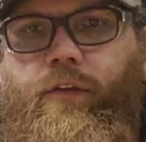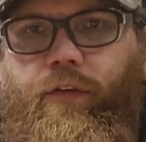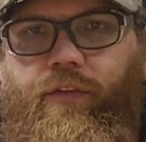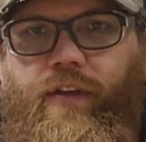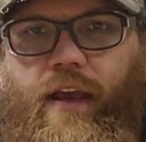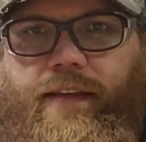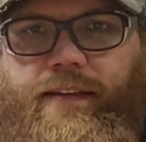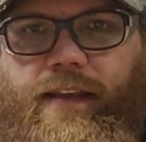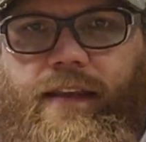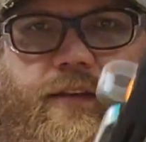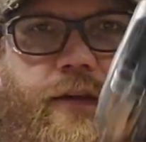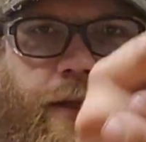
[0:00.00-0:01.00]
So what's nice
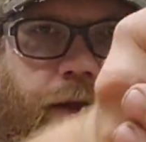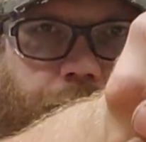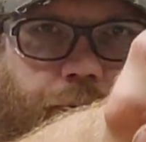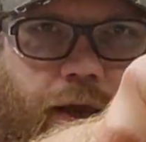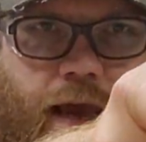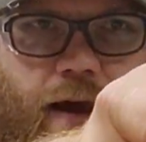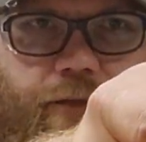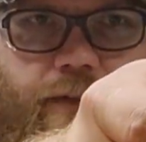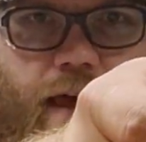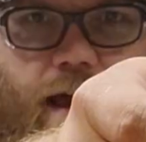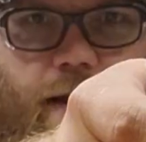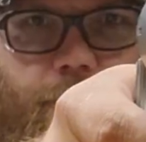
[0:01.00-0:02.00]
is we have that.